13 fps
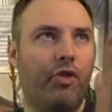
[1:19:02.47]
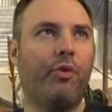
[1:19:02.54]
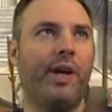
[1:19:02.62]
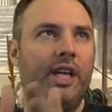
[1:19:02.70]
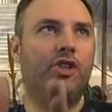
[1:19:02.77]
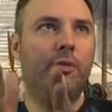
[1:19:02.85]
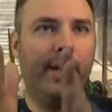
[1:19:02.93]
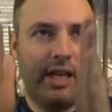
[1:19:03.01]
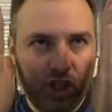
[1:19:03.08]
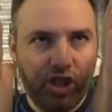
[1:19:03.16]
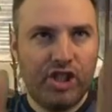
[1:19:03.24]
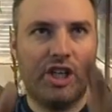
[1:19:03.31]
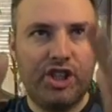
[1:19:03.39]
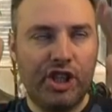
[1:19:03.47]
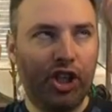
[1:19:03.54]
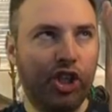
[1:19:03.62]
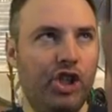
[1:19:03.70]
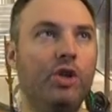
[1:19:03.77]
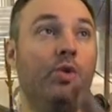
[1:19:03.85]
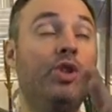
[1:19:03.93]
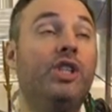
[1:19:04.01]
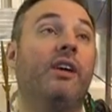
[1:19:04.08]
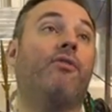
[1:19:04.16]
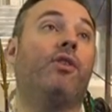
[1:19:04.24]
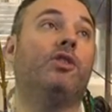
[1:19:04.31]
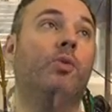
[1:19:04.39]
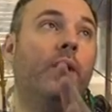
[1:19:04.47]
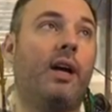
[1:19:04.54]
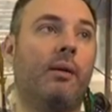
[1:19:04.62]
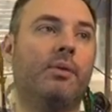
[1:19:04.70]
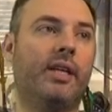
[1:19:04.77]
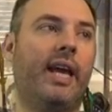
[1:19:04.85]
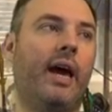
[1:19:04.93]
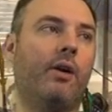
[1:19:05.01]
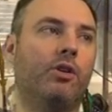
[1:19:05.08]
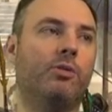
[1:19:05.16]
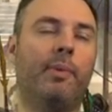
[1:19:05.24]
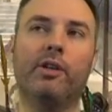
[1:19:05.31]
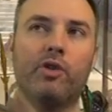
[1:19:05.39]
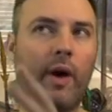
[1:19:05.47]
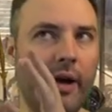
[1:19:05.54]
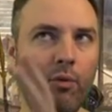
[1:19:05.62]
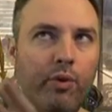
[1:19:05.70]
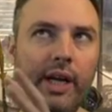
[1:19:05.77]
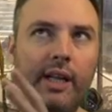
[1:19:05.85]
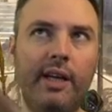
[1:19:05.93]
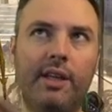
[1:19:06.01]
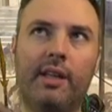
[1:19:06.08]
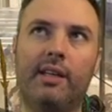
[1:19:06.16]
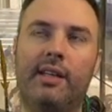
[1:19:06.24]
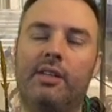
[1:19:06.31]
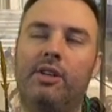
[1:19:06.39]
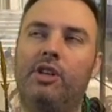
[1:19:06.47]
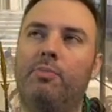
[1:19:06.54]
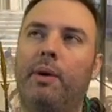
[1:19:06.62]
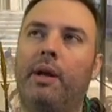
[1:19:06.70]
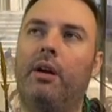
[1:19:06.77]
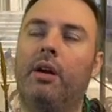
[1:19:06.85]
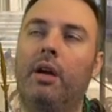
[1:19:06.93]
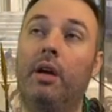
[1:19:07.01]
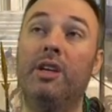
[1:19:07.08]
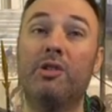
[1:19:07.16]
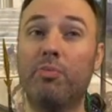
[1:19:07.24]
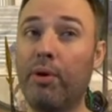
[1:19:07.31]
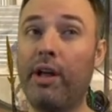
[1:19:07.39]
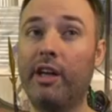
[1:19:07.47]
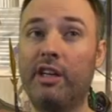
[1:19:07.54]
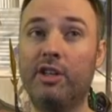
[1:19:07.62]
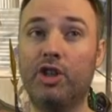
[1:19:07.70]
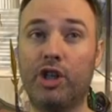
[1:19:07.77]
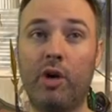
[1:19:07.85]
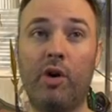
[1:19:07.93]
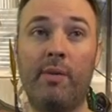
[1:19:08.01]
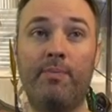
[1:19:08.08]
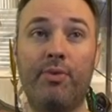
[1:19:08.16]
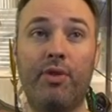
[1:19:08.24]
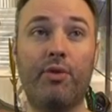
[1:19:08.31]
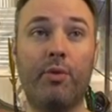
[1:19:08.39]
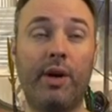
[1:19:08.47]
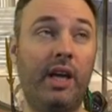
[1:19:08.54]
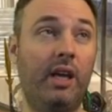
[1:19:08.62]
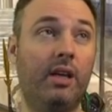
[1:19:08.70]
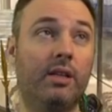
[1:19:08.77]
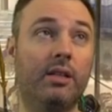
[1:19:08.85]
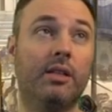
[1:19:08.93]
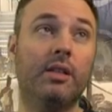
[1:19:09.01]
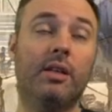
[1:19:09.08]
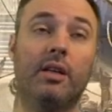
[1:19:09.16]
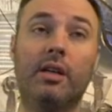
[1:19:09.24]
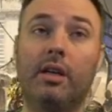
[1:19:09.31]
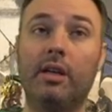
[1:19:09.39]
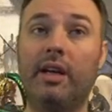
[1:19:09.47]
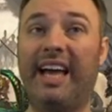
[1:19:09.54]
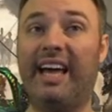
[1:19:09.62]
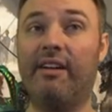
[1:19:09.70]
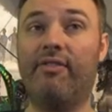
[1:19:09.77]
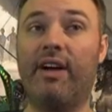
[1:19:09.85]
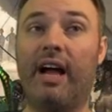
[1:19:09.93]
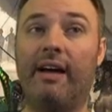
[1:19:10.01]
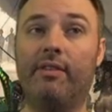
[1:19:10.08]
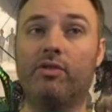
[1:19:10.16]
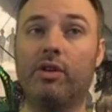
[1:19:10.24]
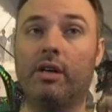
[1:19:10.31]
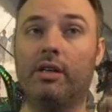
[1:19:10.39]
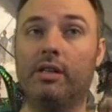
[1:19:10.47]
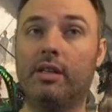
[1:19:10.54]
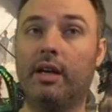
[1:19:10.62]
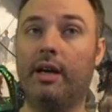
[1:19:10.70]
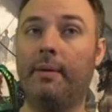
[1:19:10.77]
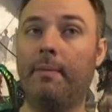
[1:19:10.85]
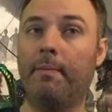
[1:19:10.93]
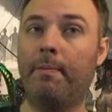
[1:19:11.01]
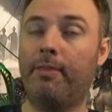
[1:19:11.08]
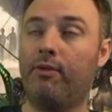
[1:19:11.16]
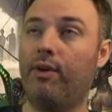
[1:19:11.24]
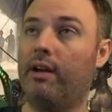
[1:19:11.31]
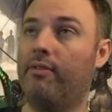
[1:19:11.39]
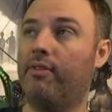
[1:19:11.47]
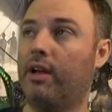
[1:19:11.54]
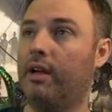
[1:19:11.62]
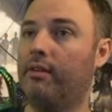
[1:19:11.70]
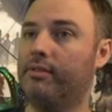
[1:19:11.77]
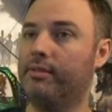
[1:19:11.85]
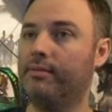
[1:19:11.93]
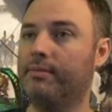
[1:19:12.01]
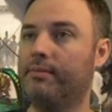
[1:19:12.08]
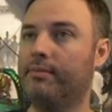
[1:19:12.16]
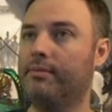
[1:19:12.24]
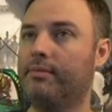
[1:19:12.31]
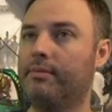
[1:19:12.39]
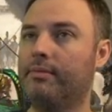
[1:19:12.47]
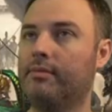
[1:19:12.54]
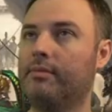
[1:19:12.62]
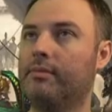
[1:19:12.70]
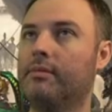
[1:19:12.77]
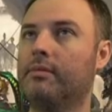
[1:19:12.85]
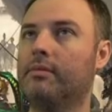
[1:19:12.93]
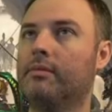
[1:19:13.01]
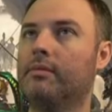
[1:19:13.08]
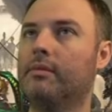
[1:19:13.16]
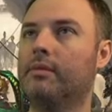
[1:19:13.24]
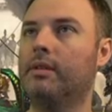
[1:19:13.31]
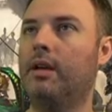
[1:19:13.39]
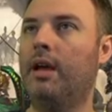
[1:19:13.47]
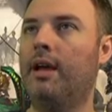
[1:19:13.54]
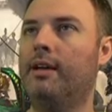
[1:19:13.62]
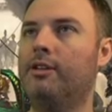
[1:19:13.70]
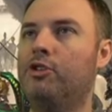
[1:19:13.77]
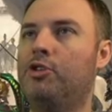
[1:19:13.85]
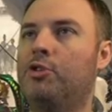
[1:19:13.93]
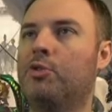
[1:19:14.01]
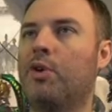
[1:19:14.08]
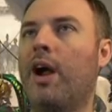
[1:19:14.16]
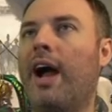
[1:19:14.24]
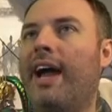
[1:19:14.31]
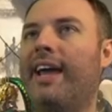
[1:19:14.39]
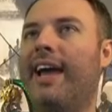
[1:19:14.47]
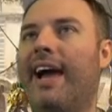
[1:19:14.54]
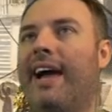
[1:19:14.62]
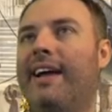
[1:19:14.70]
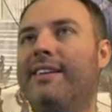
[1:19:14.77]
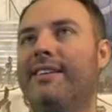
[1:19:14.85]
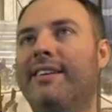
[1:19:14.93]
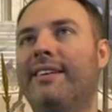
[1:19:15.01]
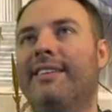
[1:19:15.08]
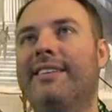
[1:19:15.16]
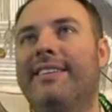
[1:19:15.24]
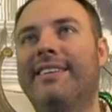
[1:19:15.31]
three and two mana is such a huge difference when it comes to counterspell. So I really think the Destiny Spinner is probably going to show up three out of five. That's what I'm going to say. Three out of five. Dryad